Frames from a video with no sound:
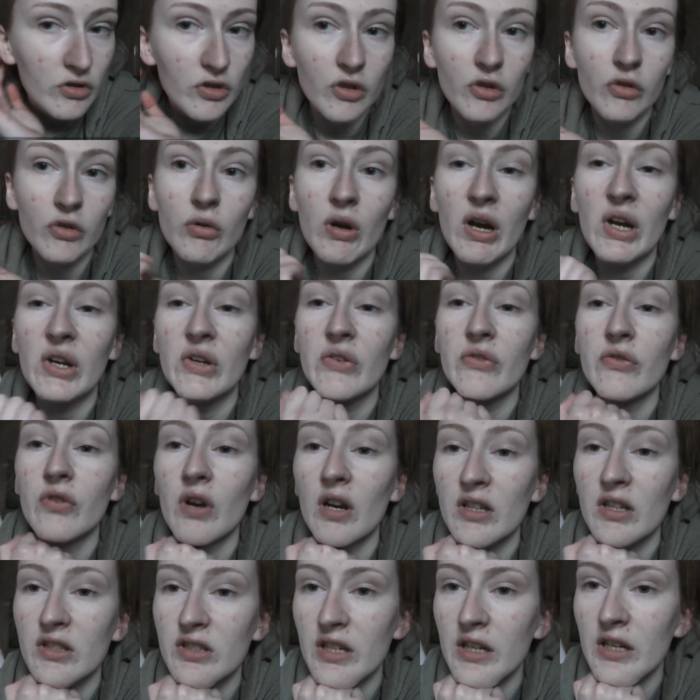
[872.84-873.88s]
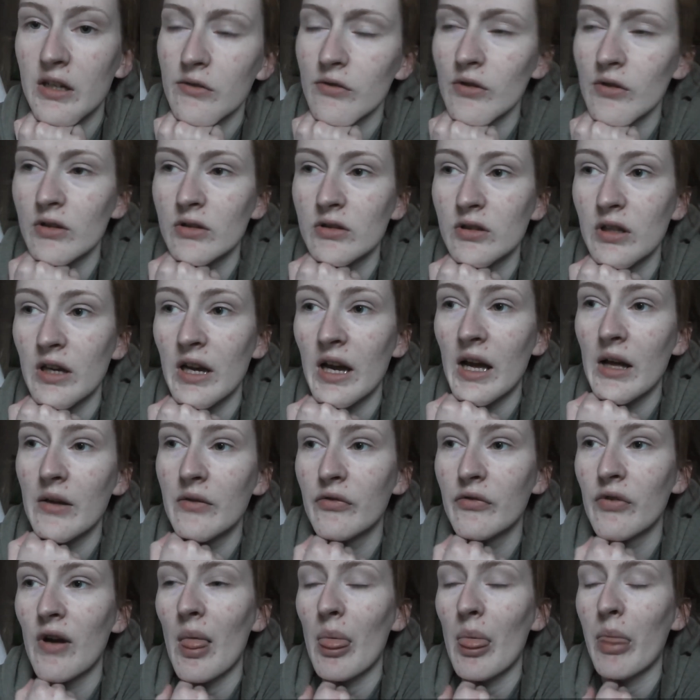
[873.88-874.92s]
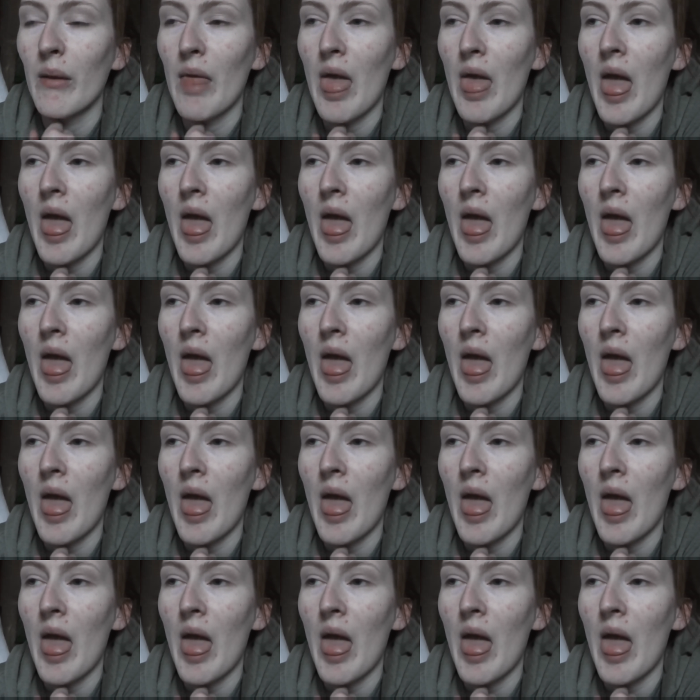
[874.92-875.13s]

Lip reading: to a friend's house, friend's